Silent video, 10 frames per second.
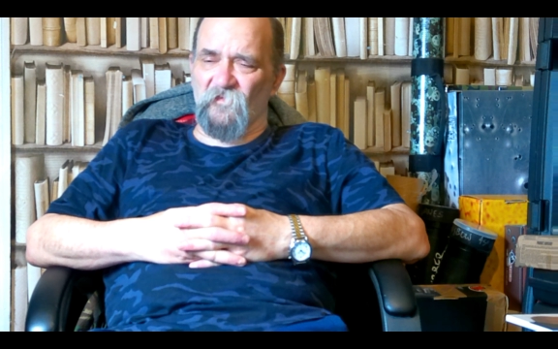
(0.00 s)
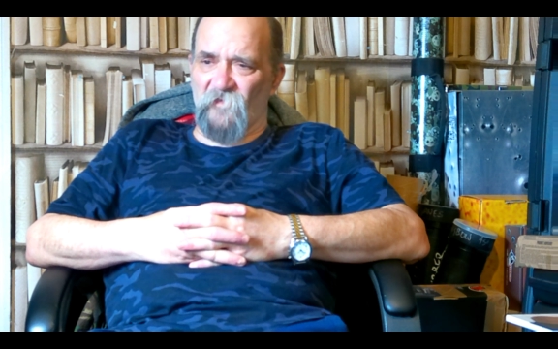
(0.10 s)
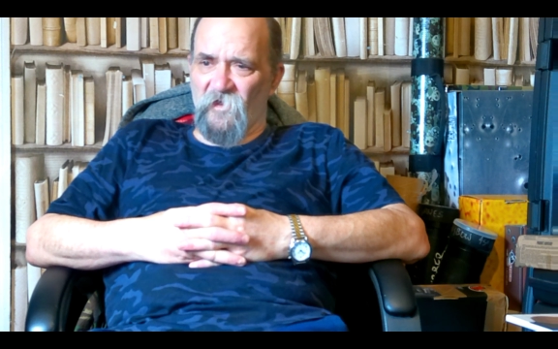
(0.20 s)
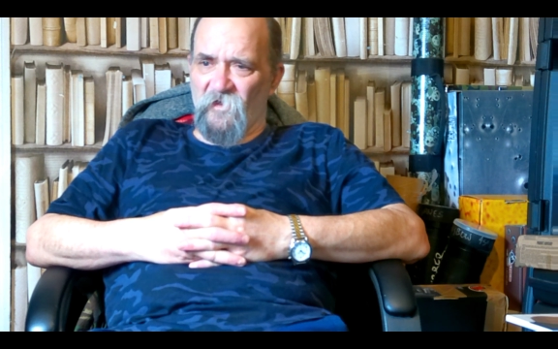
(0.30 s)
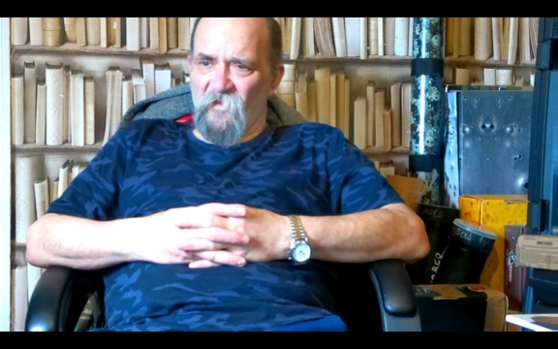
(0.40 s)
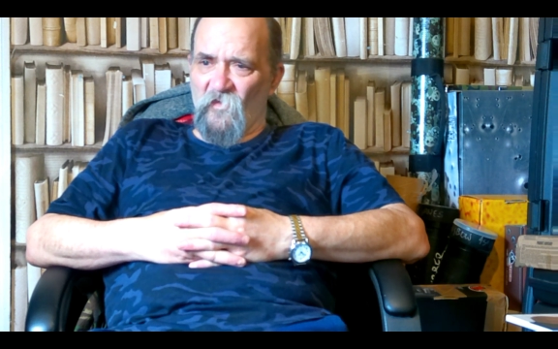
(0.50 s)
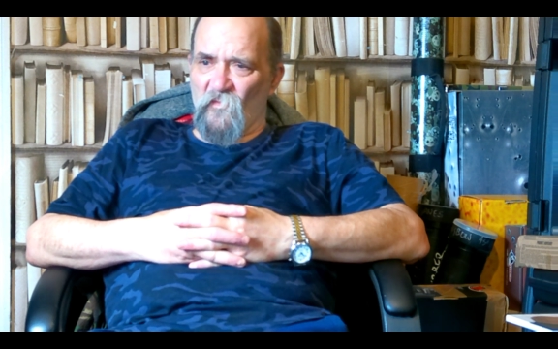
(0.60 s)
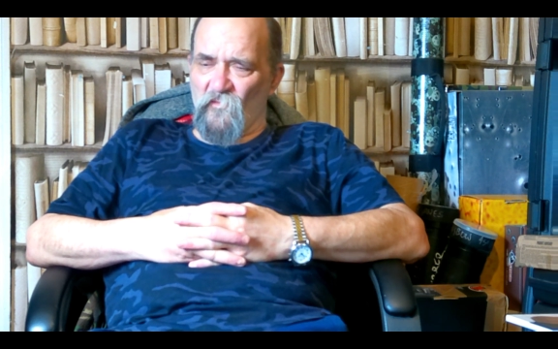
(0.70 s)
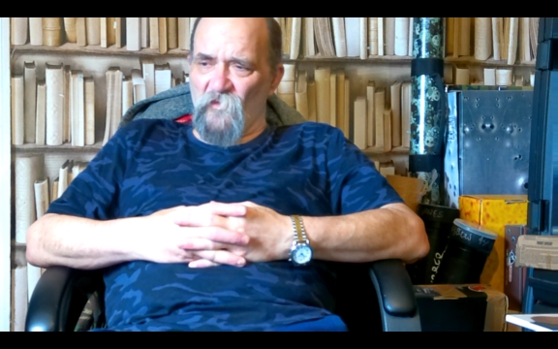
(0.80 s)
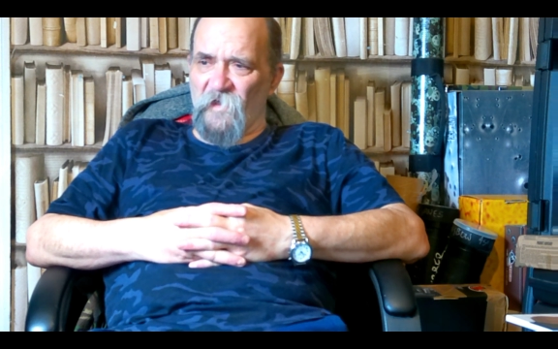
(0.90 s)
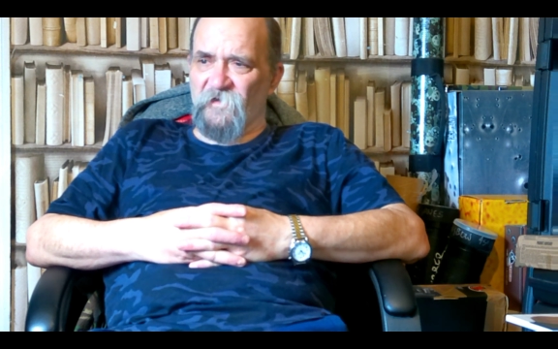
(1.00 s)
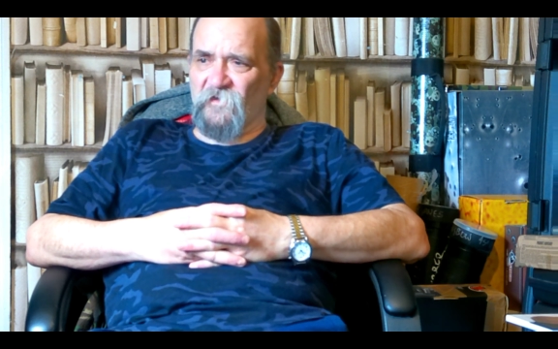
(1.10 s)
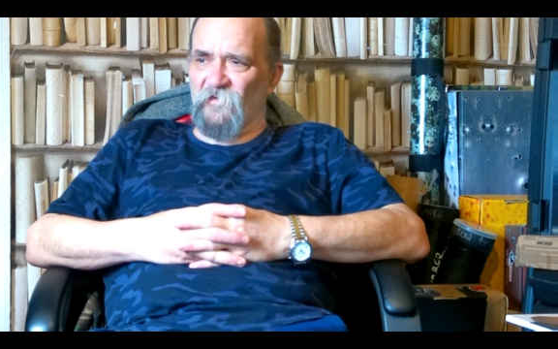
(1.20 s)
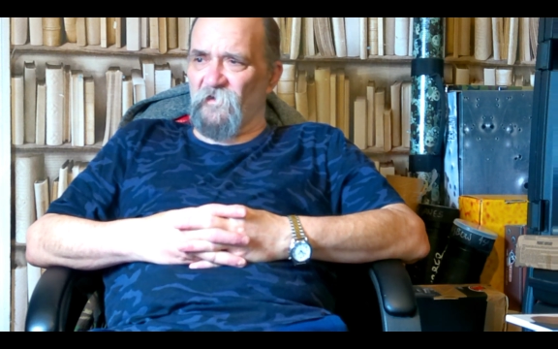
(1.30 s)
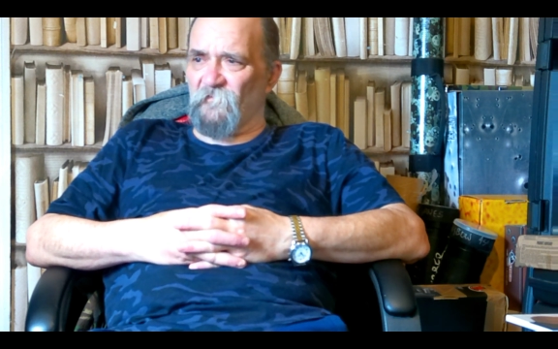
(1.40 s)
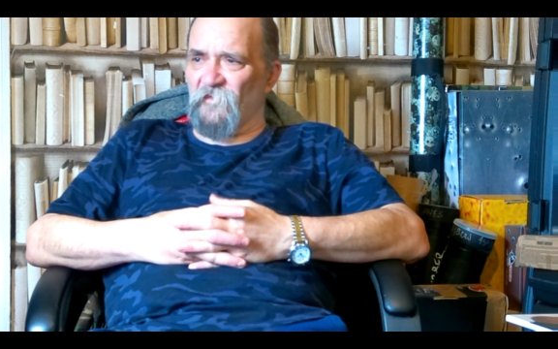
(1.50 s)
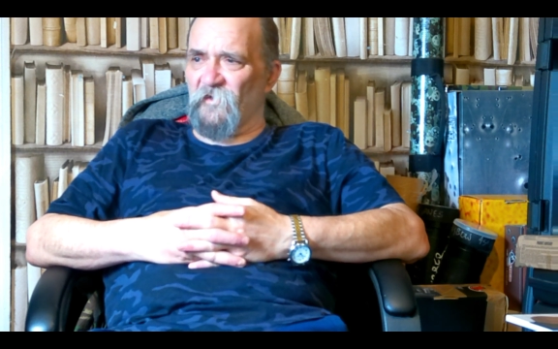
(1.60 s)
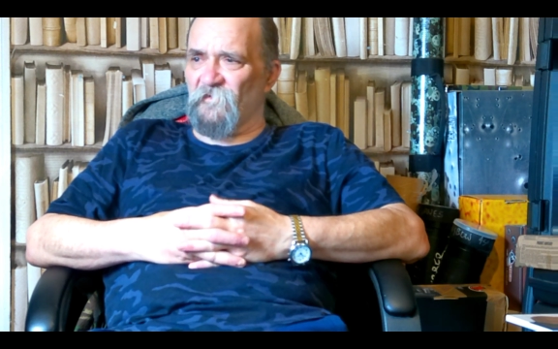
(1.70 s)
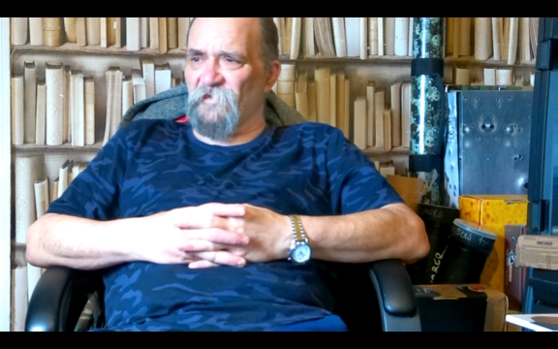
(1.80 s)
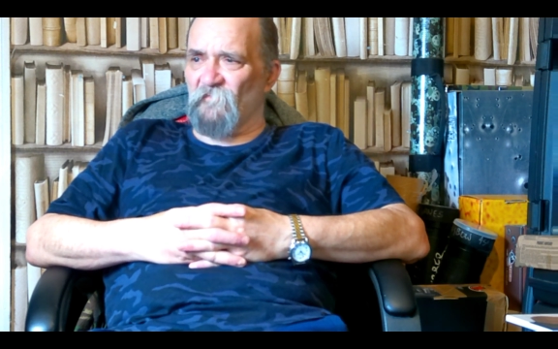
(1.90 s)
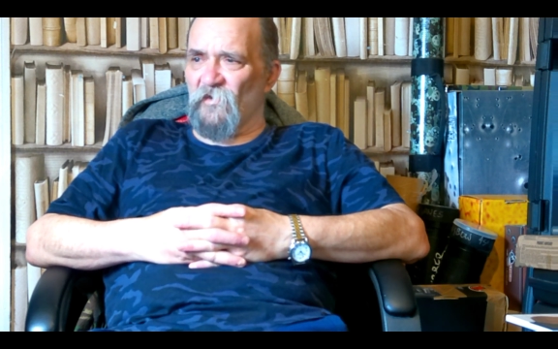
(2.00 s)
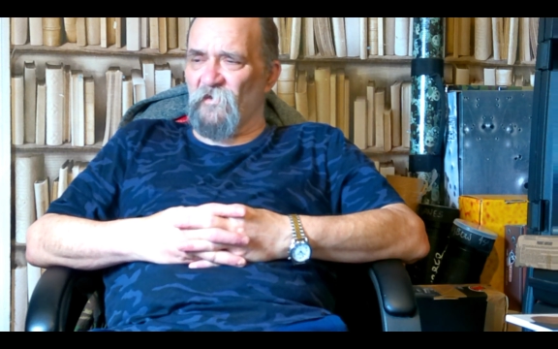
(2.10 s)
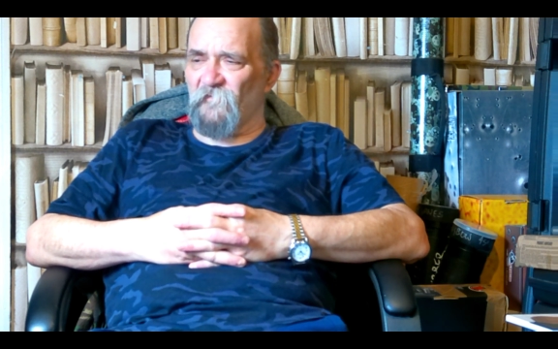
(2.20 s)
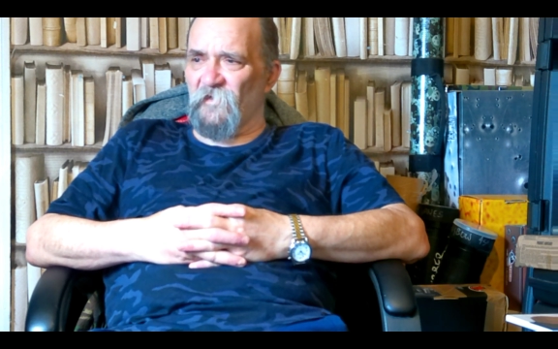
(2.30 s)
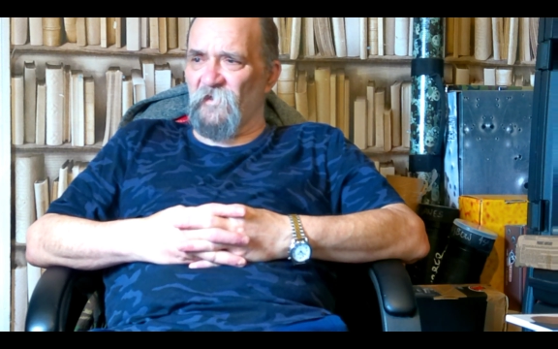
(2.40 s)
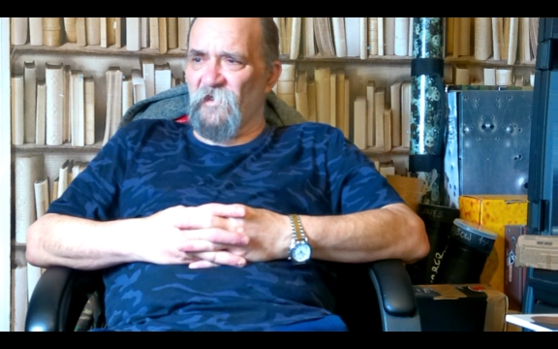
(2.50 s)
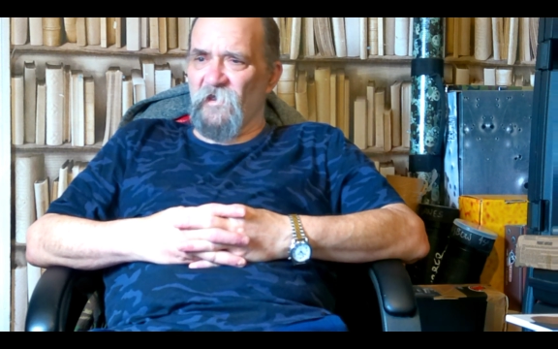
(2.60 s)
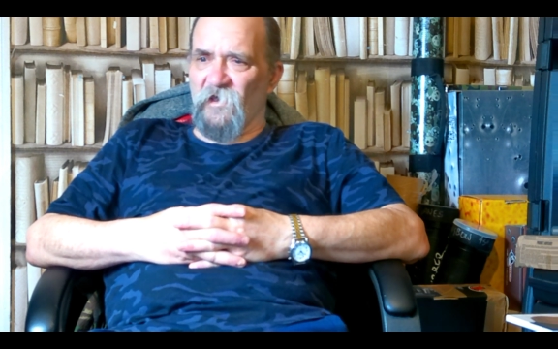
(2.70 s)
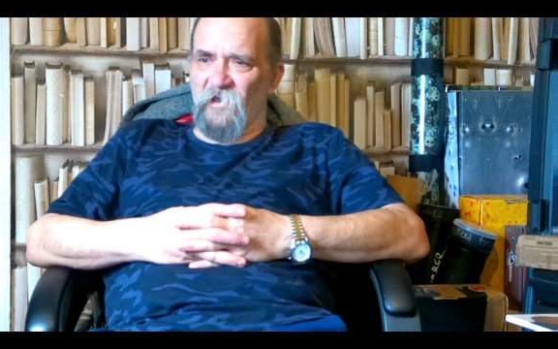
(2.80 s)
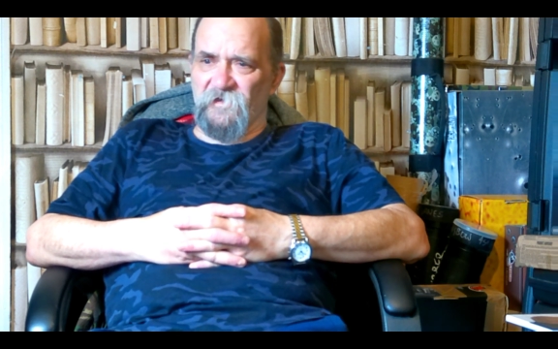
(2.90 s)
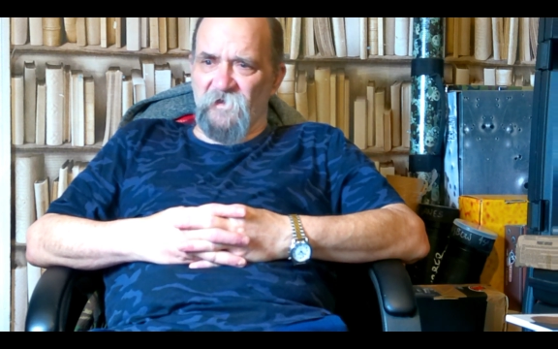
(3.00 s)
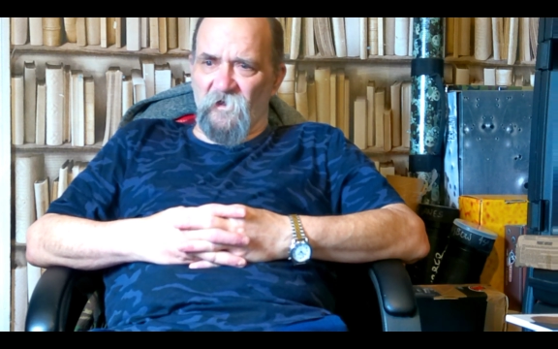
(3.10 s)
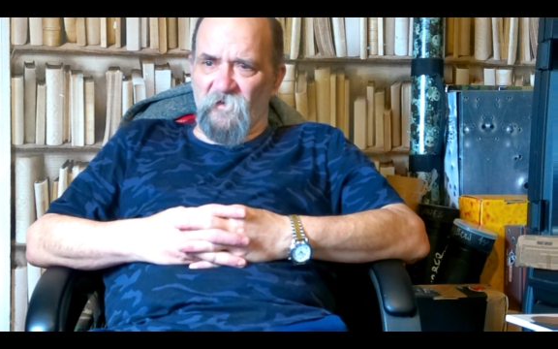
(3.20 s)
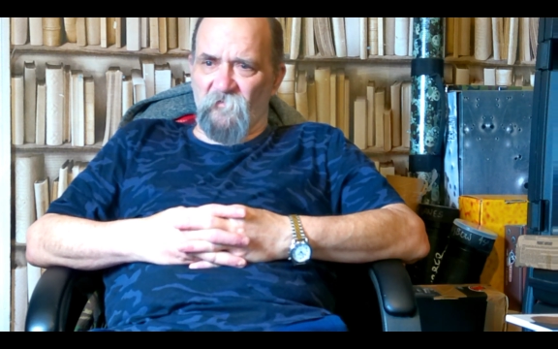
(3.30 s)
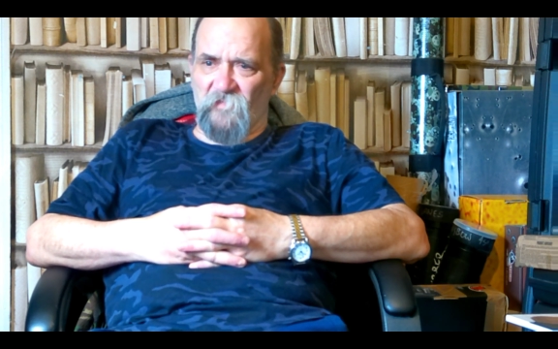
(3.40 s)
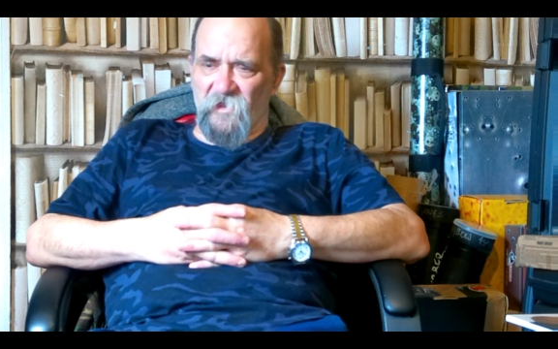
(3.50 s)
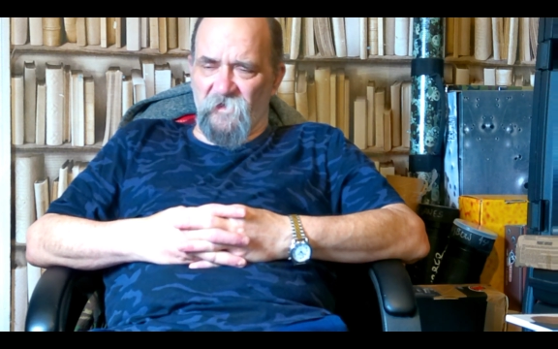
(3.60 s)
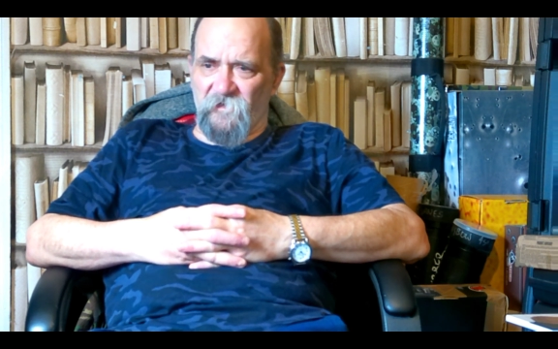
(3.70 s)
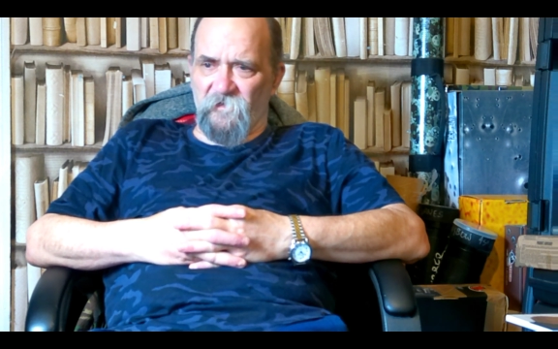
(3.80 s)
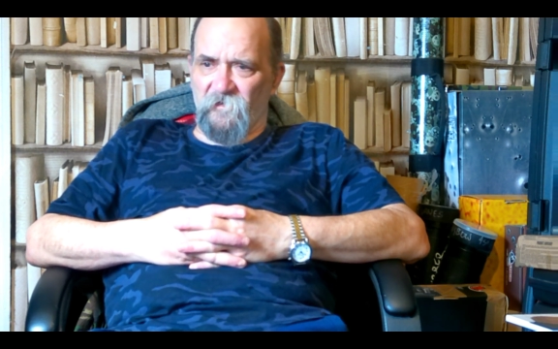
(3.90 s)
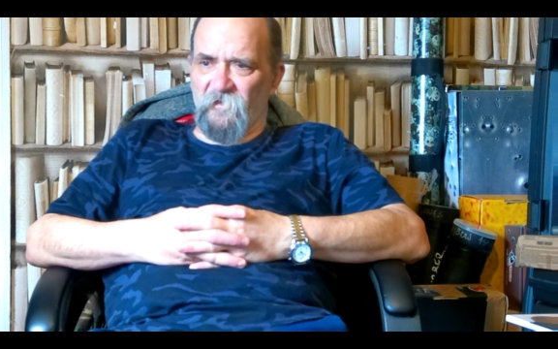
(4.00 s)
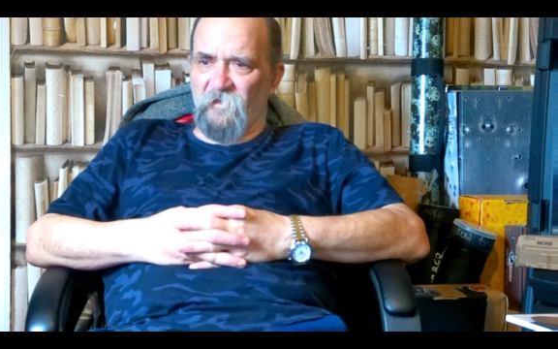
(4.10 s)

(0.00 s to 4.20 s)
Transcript: of red colour, but it was more of a dark pink.